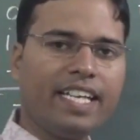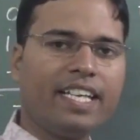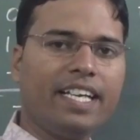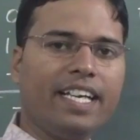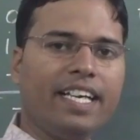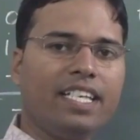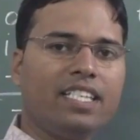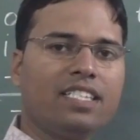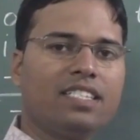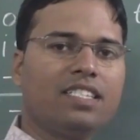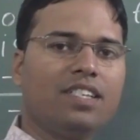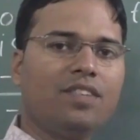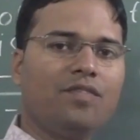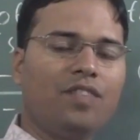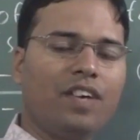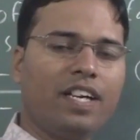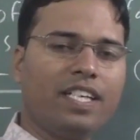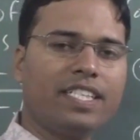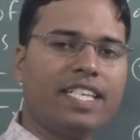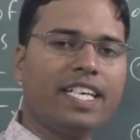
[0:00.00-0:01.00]
is the
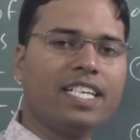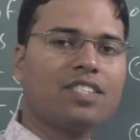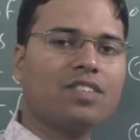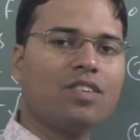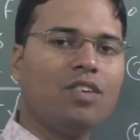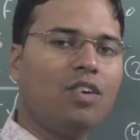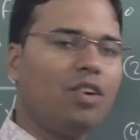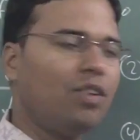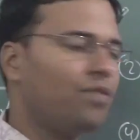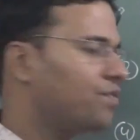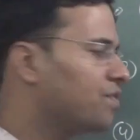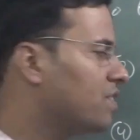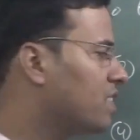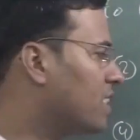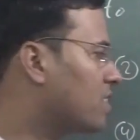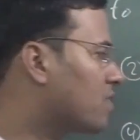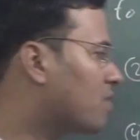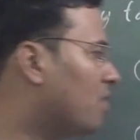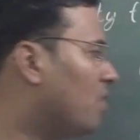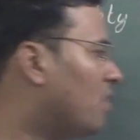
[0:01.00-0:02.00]
vertex of
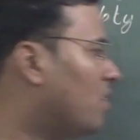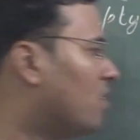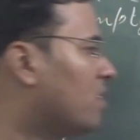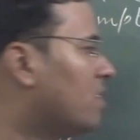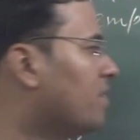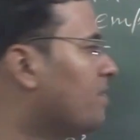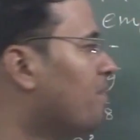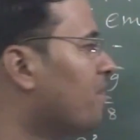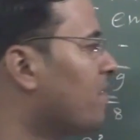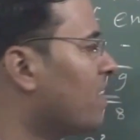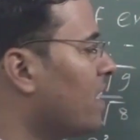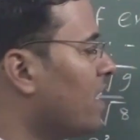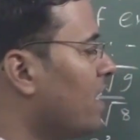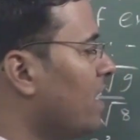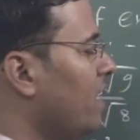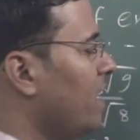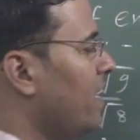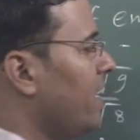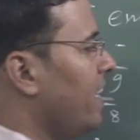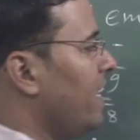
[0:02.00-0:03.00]
this cone.
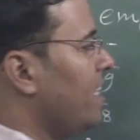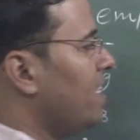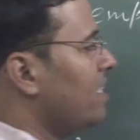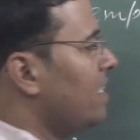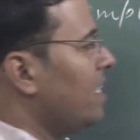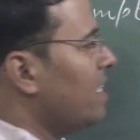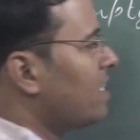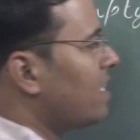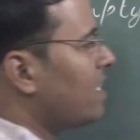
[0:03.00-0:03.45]
In this